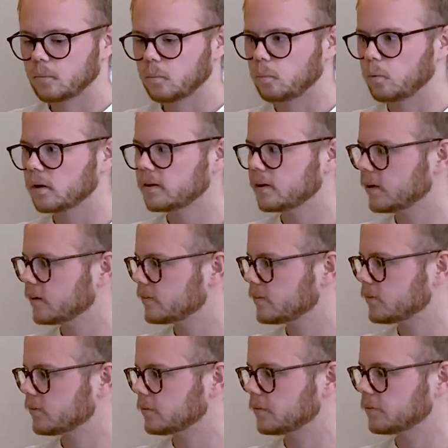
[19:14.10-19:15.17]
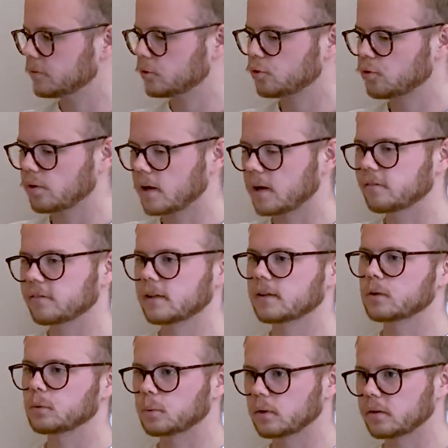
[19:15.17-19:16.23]
What has
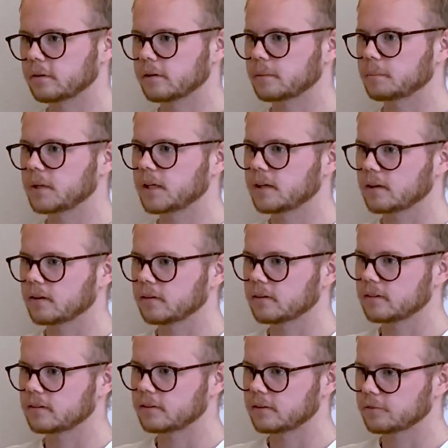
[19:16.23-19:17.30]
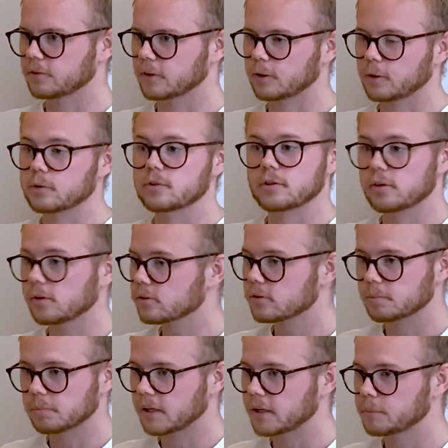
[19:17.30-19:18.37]
traveling the world and meeting all these different cultures,
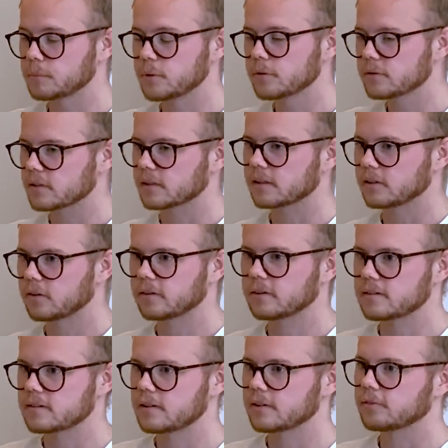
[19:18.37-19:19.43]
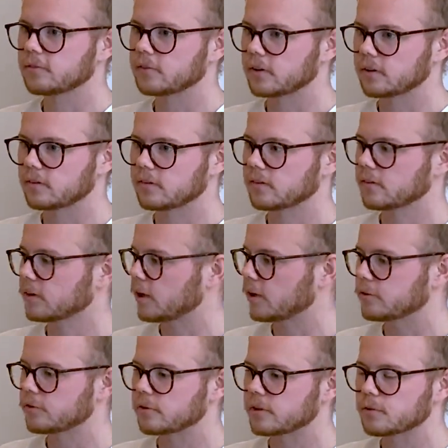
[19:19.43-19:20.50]
also playing music in all these different
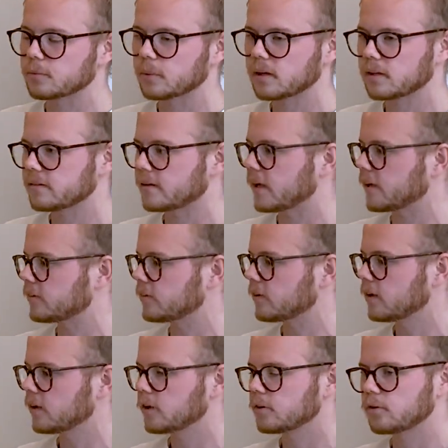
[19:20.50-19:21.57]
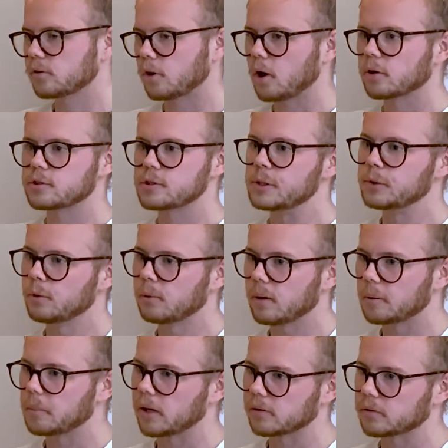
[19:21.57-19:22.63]
countries, what has that taught you
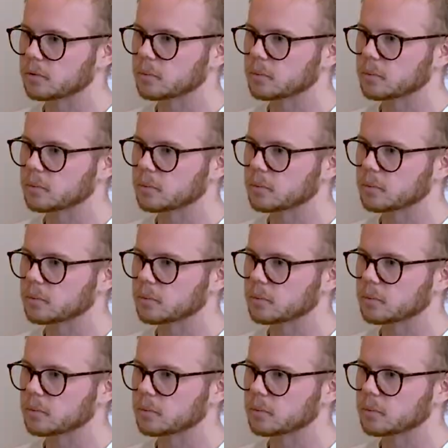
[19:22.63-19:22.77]
about the